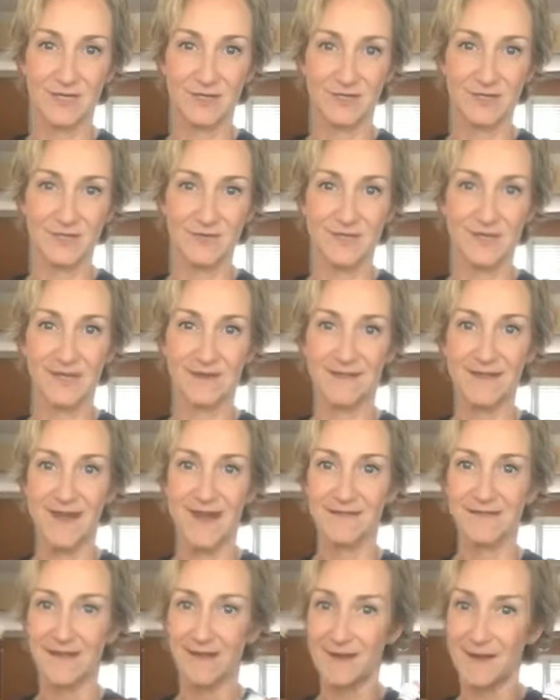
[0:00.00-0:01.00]
You don't need a
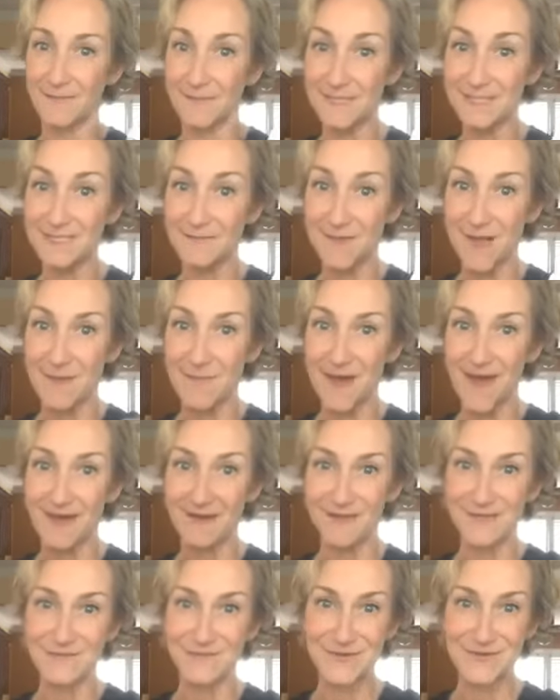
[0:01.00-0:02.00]
lot. They come in small
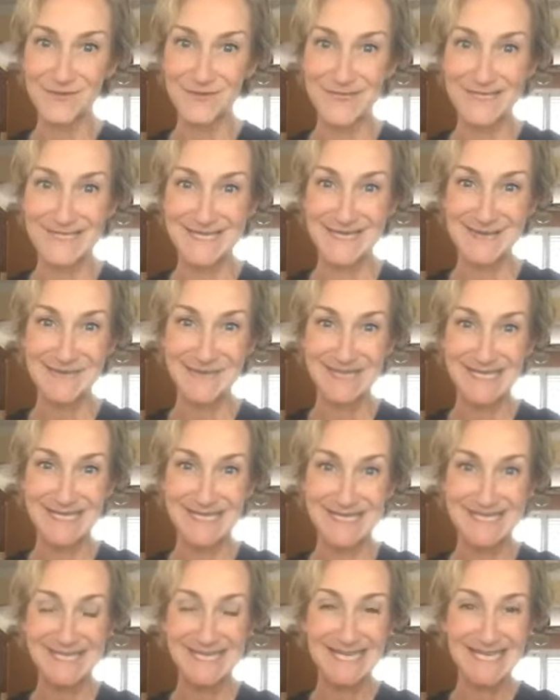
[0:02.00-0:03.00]
bottles for a reason
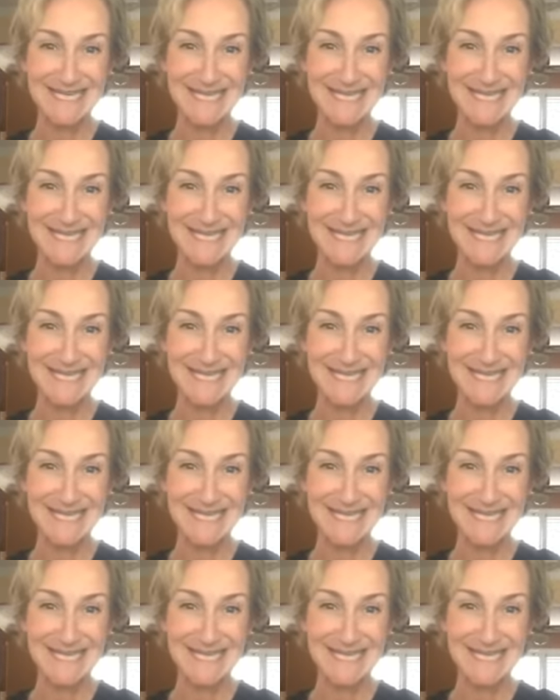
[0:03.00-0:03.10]
because